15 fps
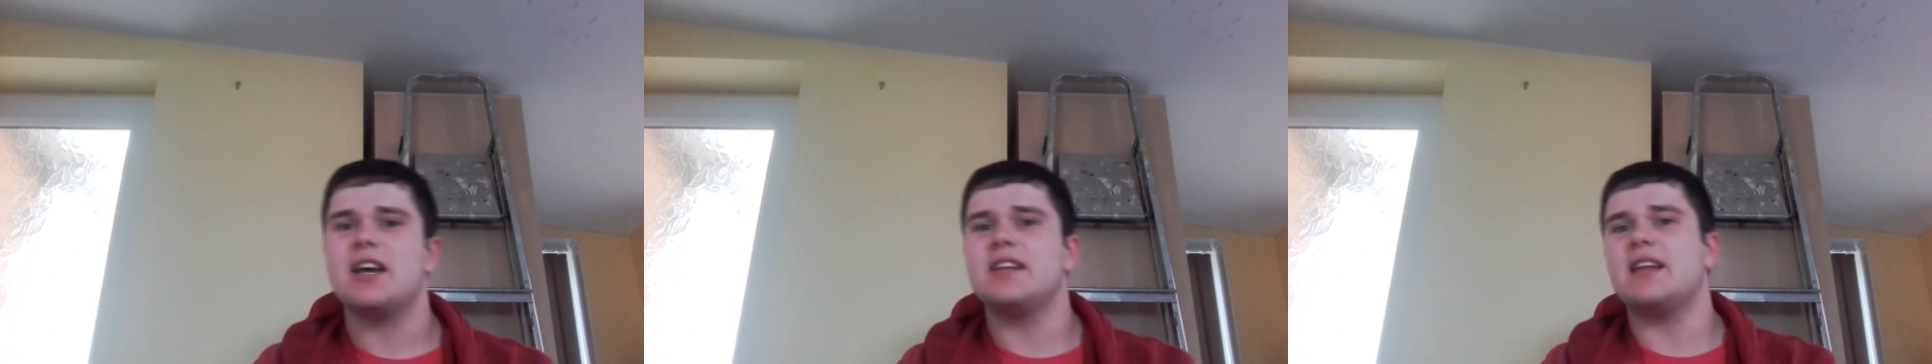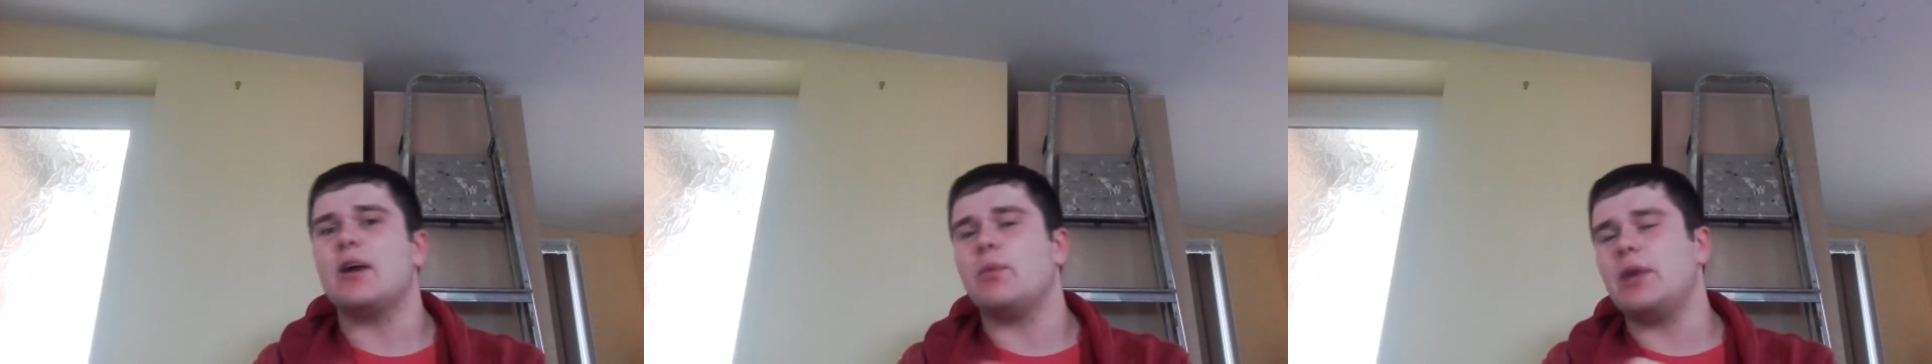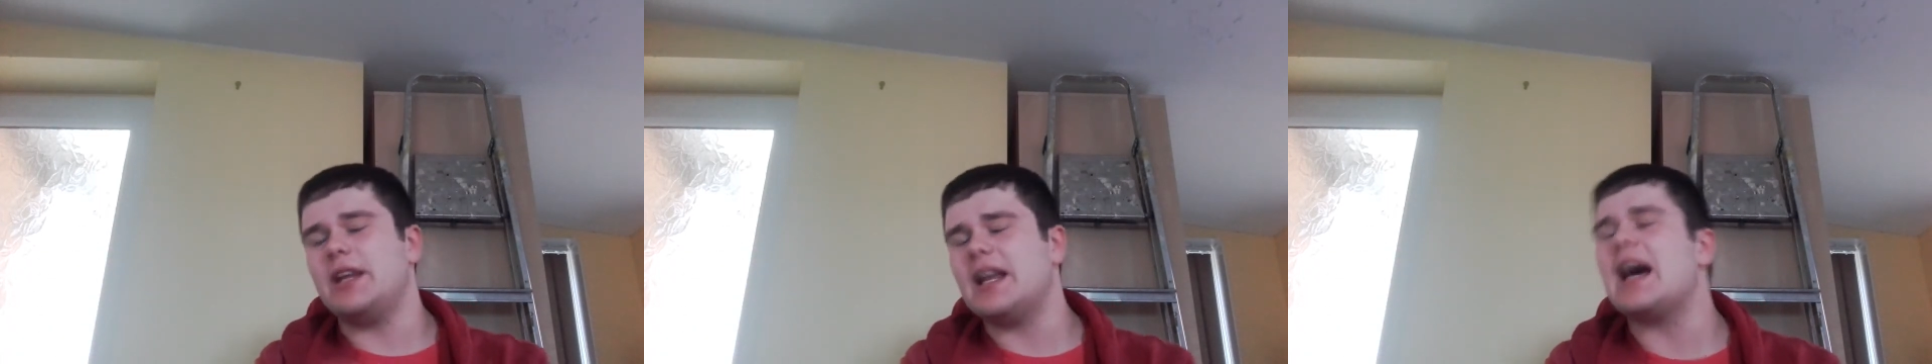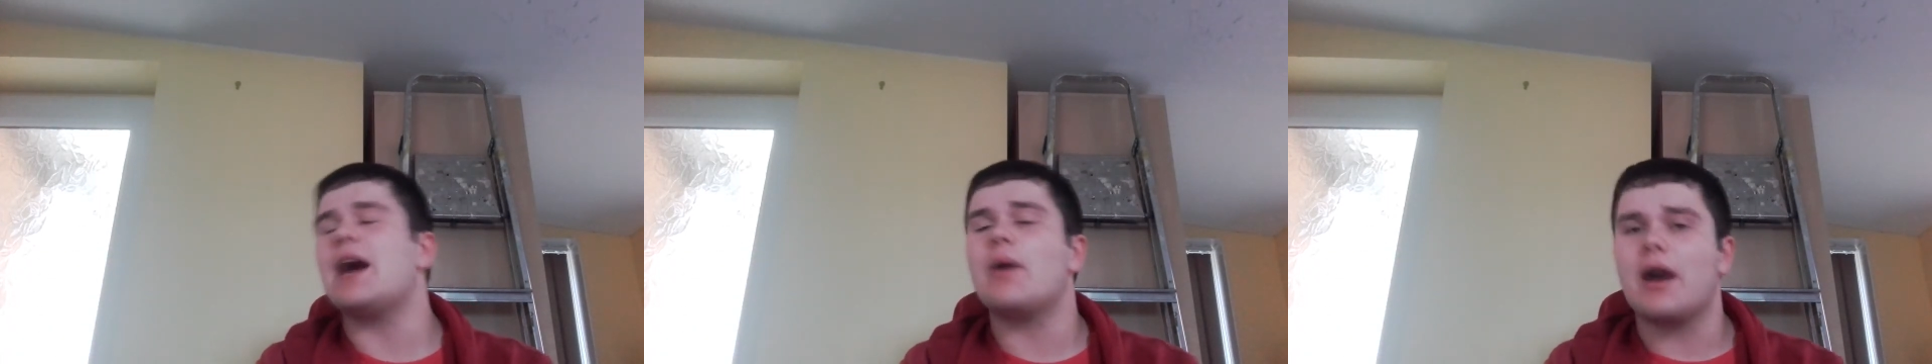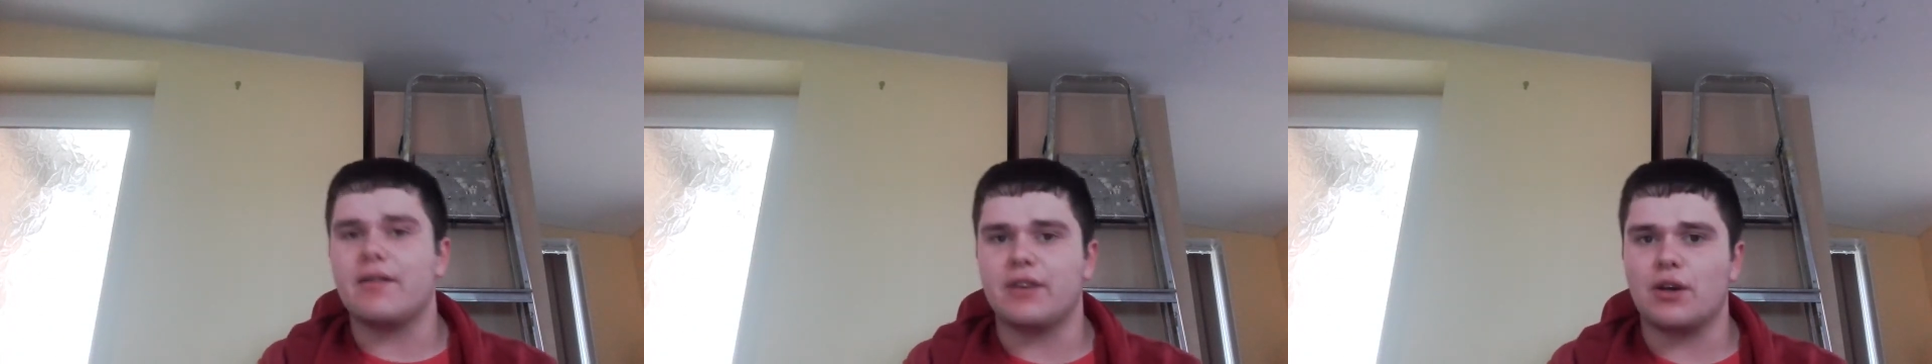that we now
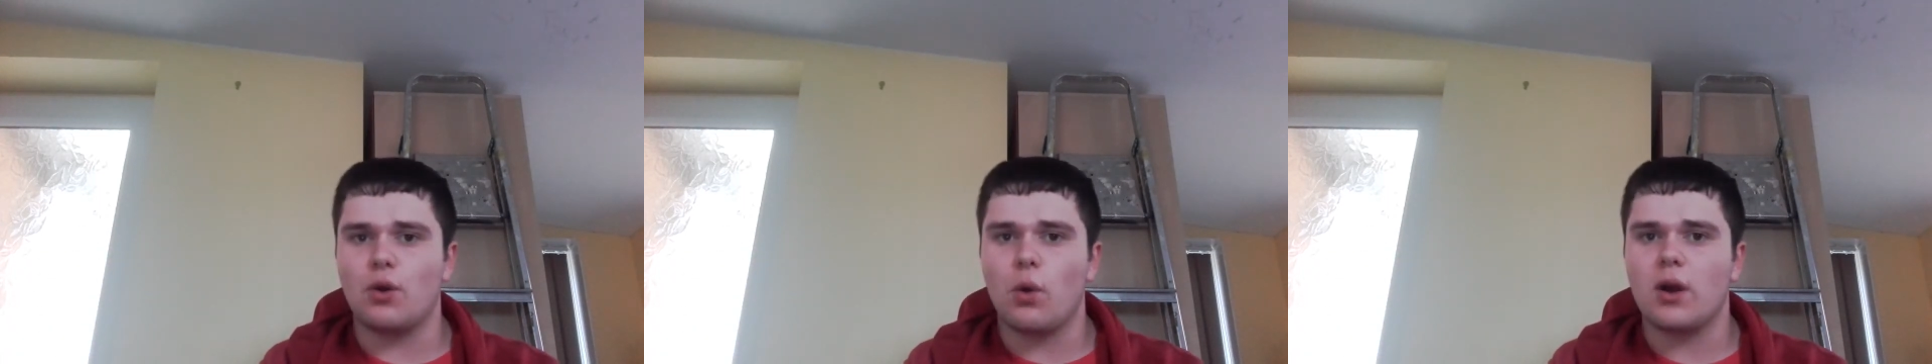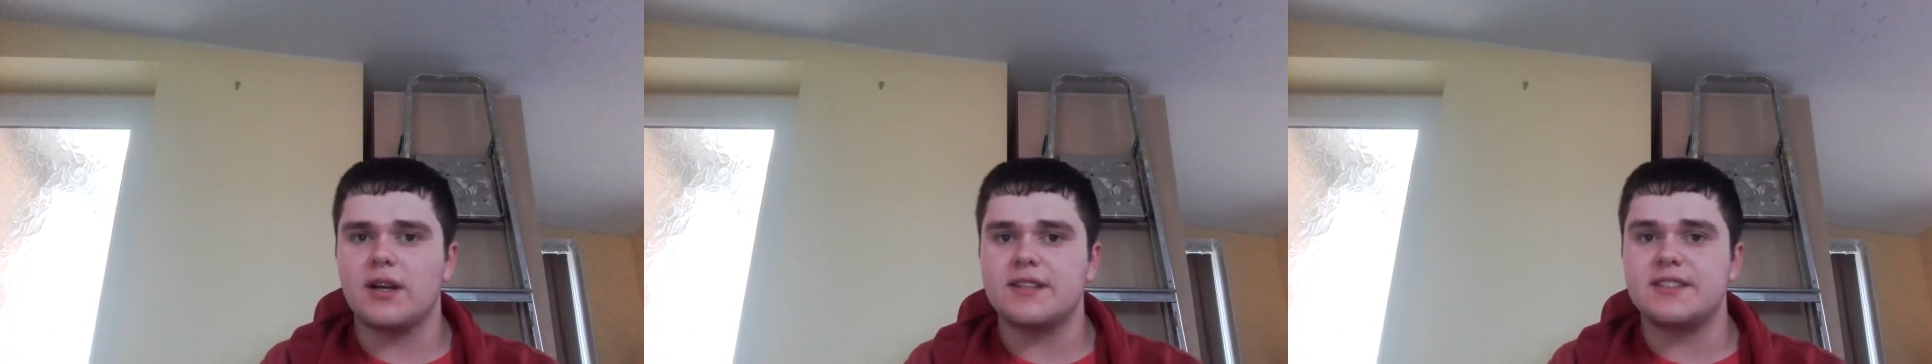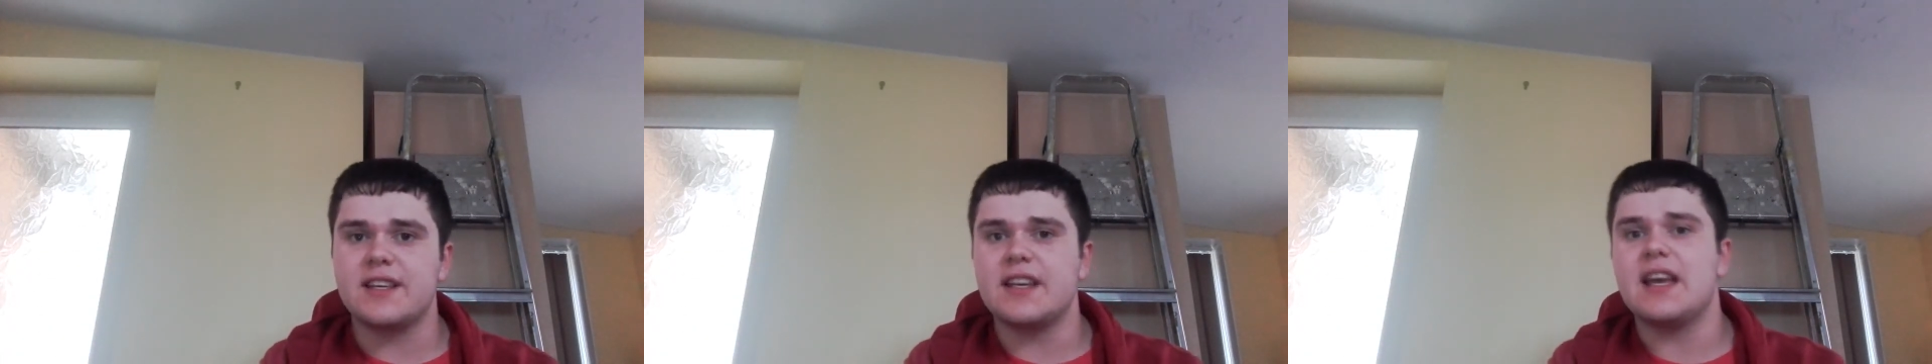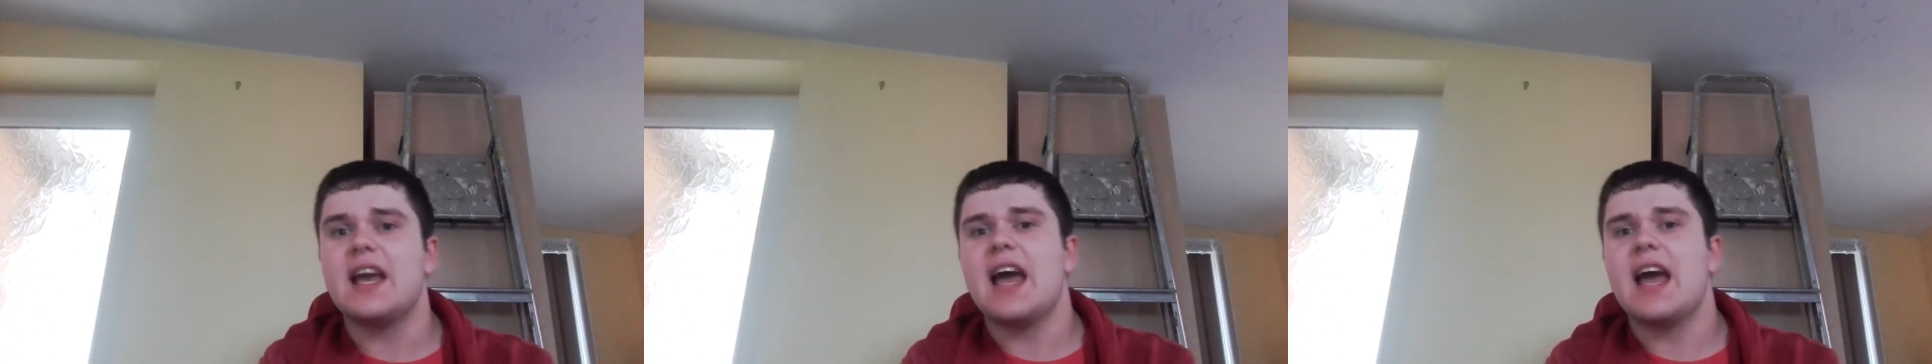have equality